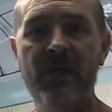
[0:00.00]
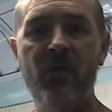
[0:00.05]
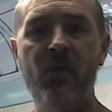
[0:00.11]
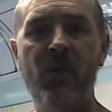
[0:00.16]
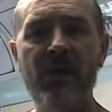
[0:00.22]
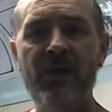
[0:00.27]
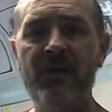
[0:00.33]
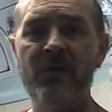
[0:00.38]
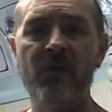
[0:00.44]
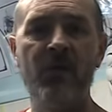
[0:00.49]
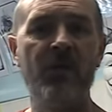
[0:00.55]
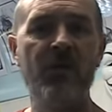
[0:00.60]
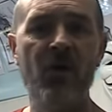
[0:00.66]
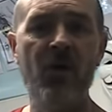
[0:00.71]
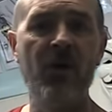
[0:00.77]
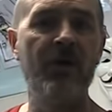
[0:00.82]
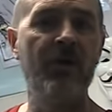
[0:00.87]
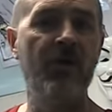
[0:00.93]
whether or
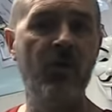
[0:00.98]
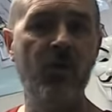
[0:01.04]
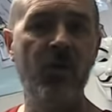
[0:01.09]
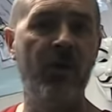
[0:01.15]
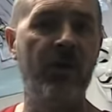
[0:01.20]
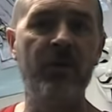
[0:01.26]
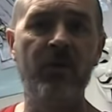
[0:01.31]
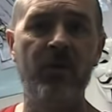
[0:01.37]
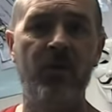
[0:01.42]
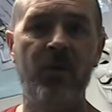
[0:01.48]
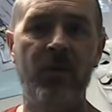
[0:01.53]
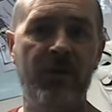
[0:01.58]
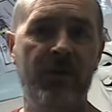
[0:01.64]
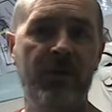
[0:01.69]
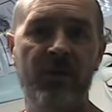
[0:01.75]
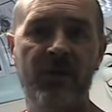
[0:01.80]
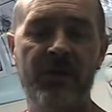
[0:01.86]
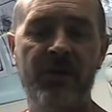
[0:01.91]
not you were or
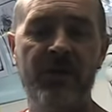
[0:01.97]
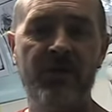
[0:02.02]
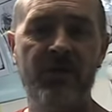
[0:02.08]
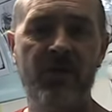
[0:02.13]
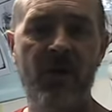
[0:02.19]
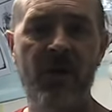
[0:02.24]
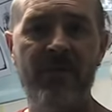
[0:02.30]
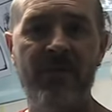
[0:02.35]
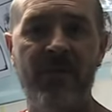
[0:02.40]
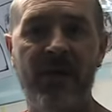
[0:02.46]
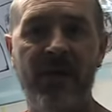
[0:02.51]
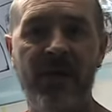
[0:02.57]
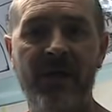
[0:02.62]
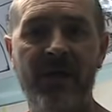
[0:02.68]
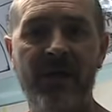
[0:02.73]
were not the driver